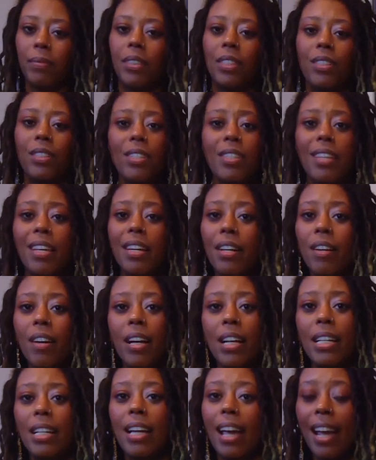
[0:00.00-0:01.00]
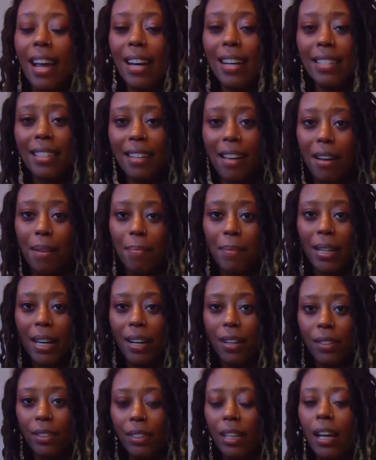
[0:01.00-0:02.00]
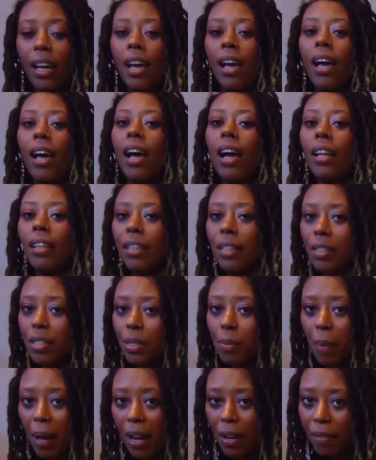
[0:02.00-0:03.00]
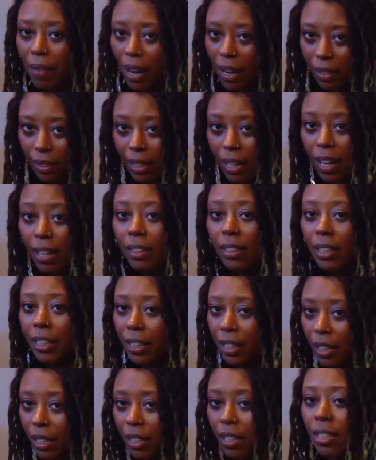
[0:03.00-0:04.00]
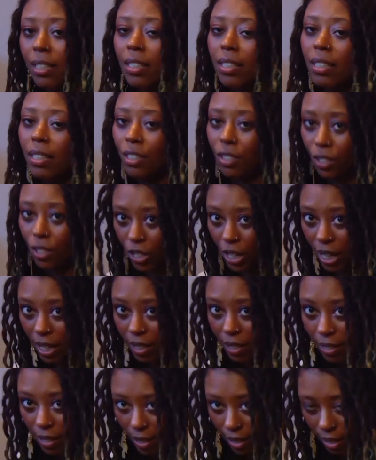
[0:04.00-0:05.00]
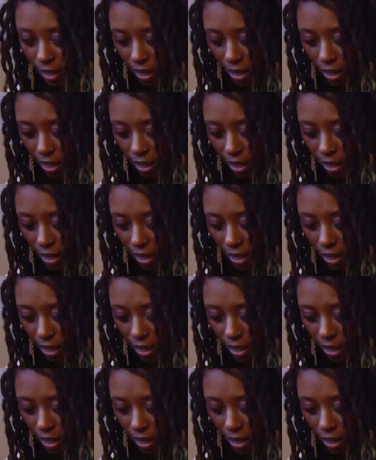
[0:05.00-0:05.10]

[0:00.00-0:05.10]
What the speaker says: just let your hands come down and let your spine round and let your chin tuck